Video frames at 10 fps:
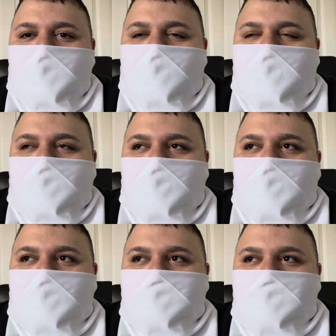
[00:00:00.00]
I think
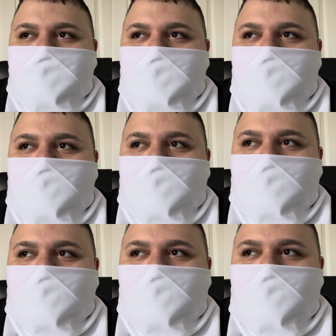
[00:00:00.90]
he just had like
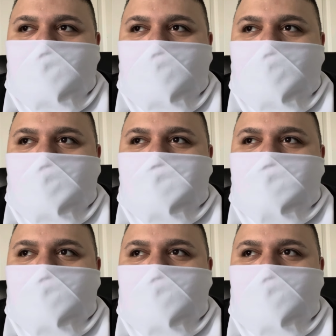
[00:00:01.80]
a rough
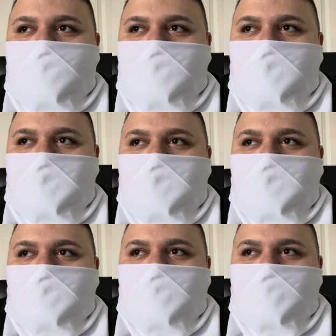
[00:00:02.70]
time,
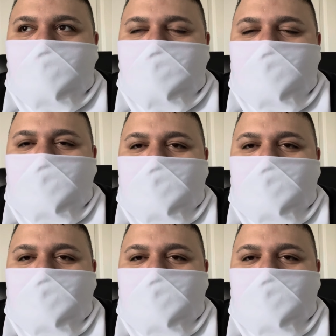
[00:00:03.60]
you know what I'm saying?